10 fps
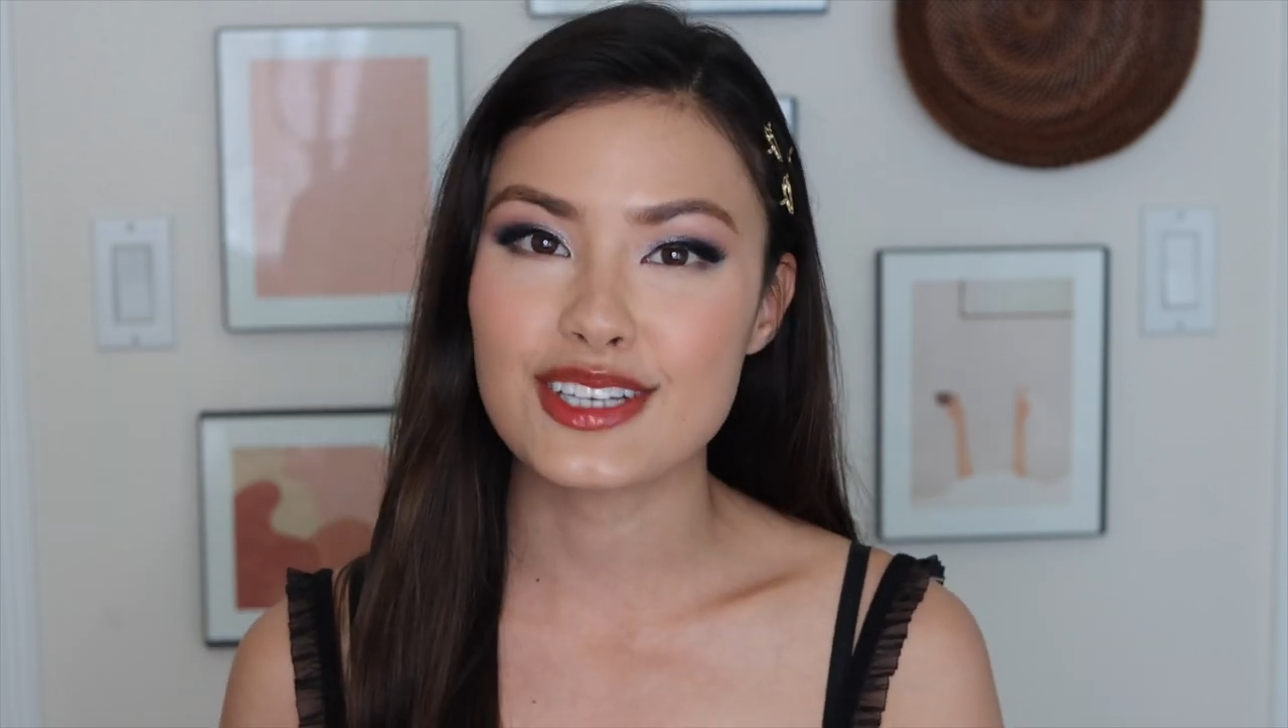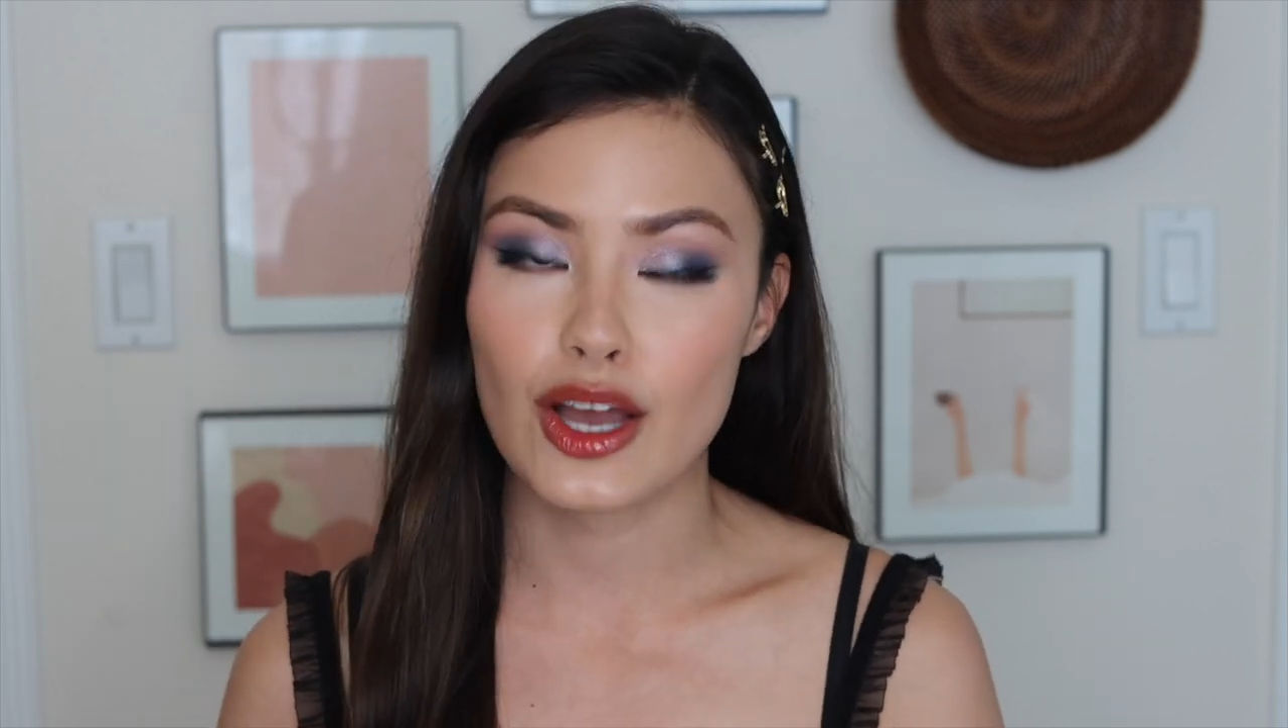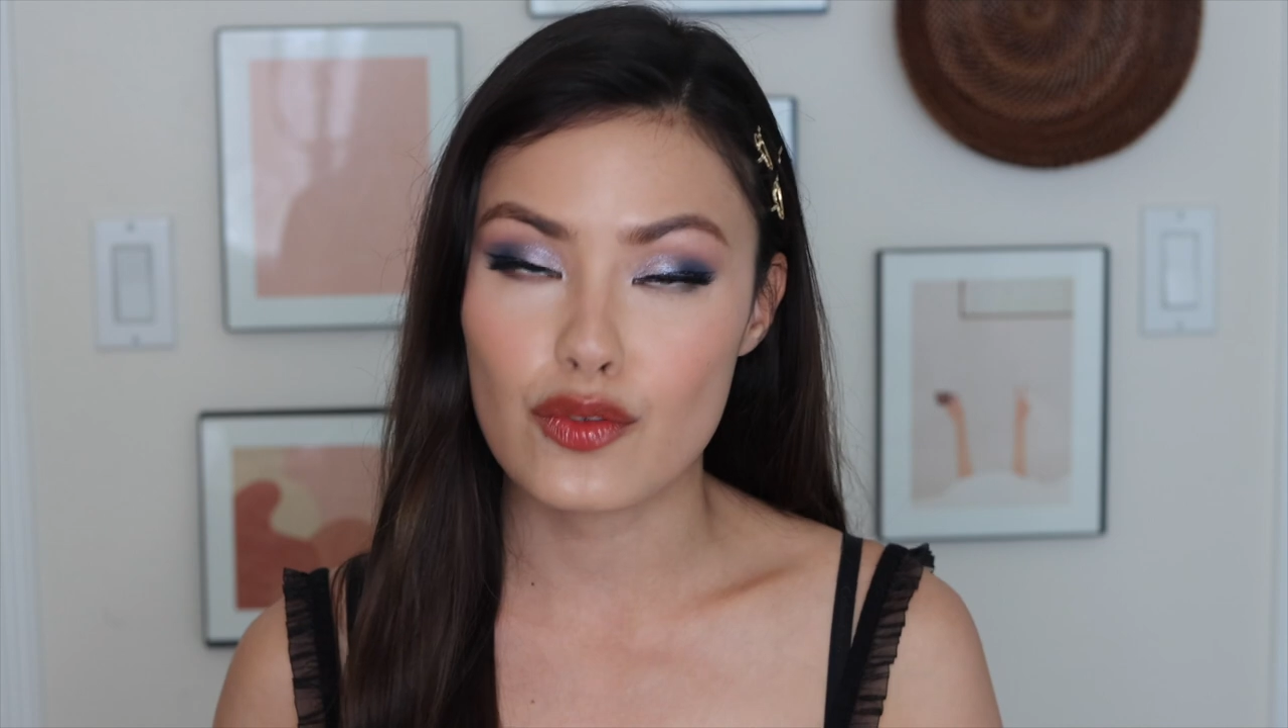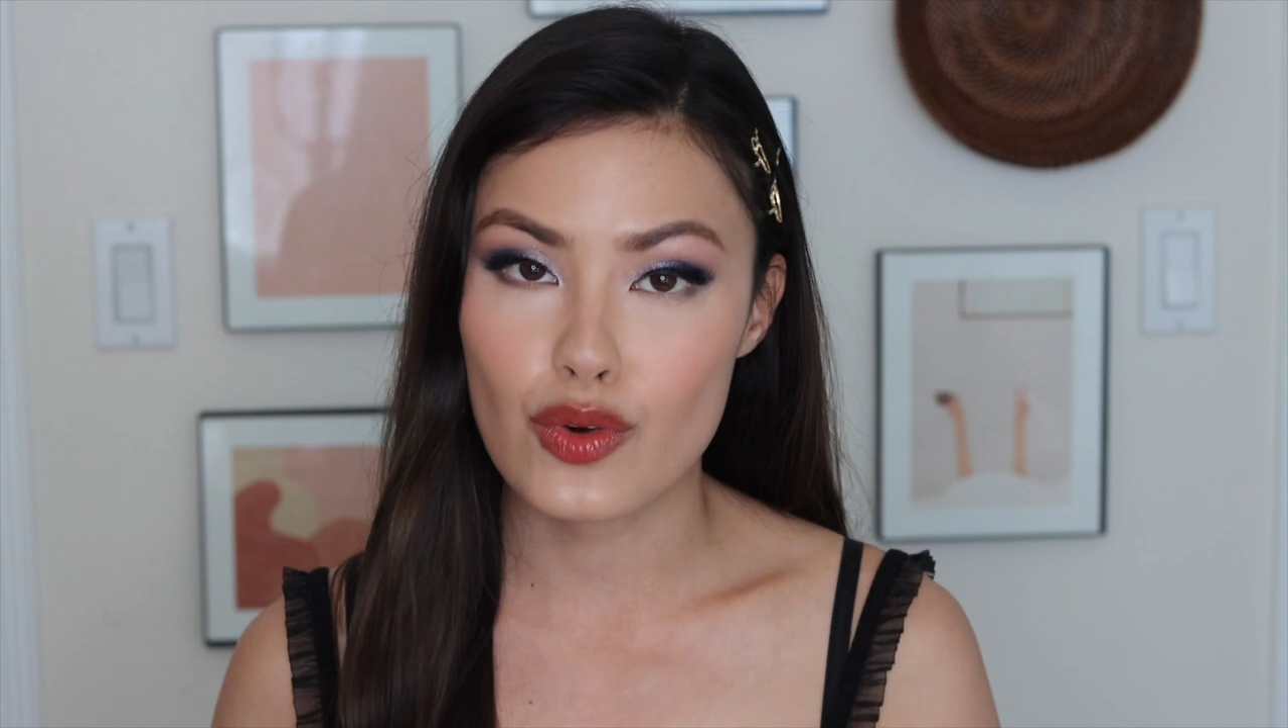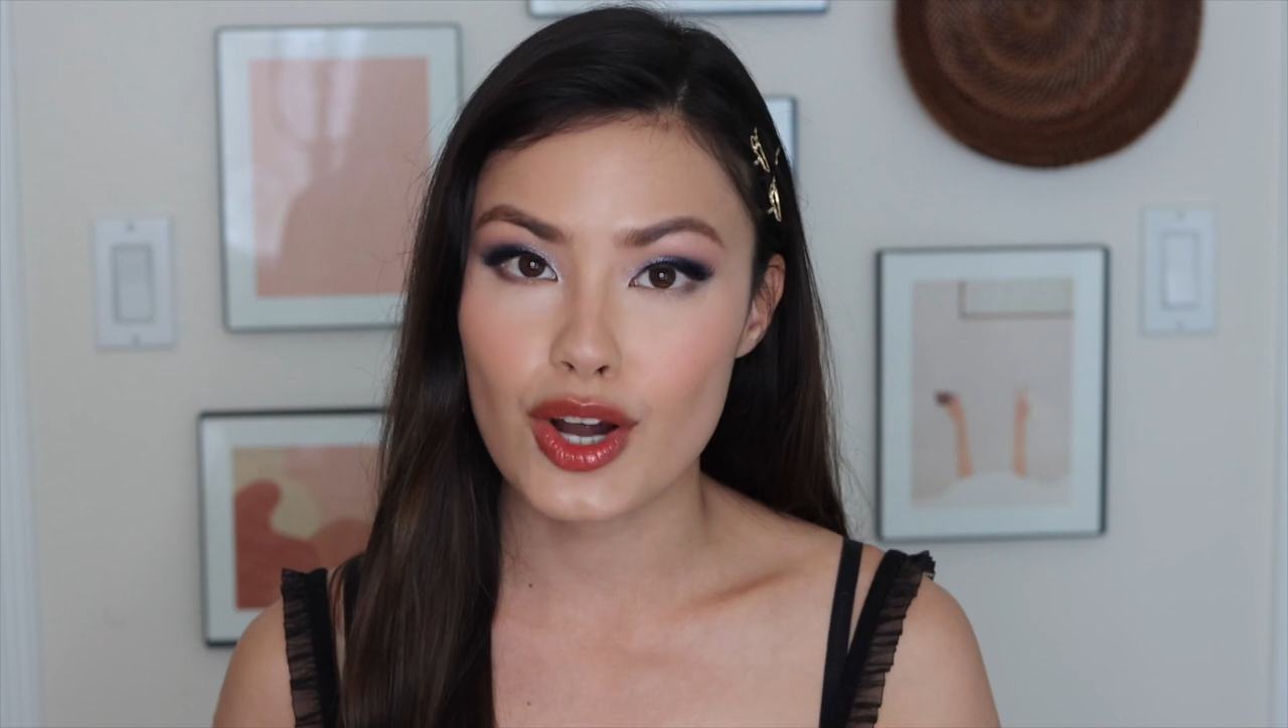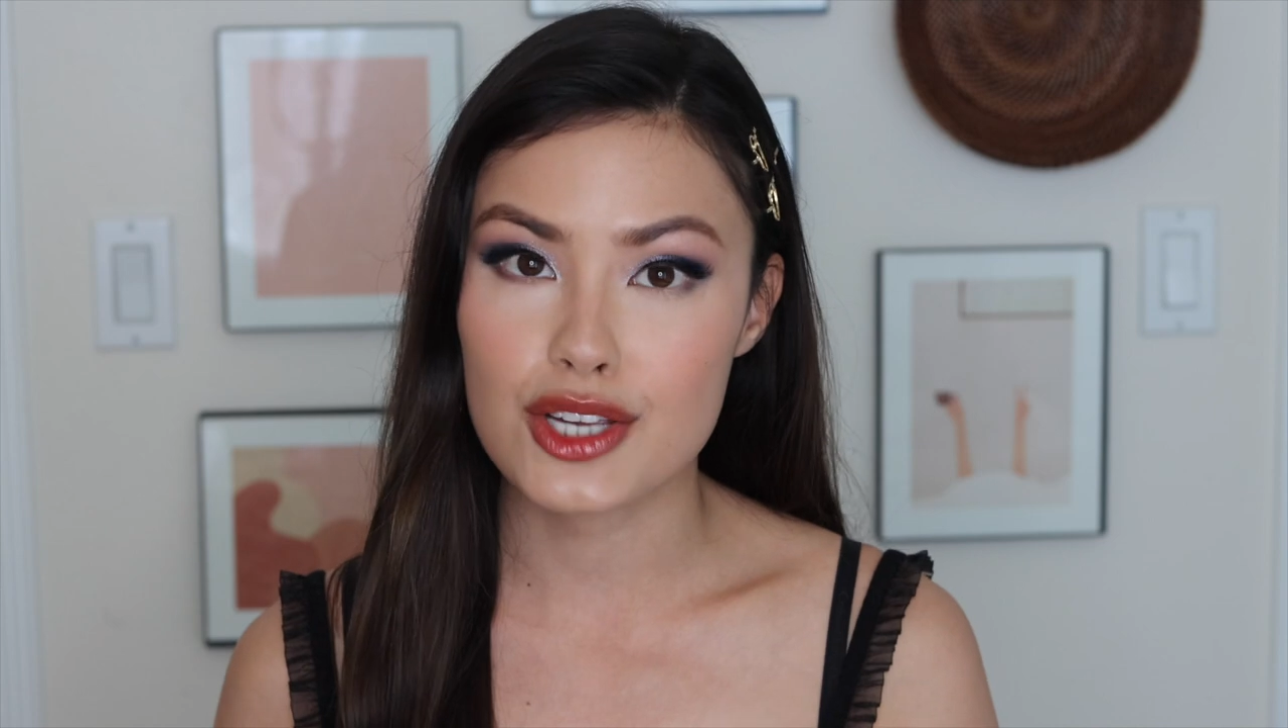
look out for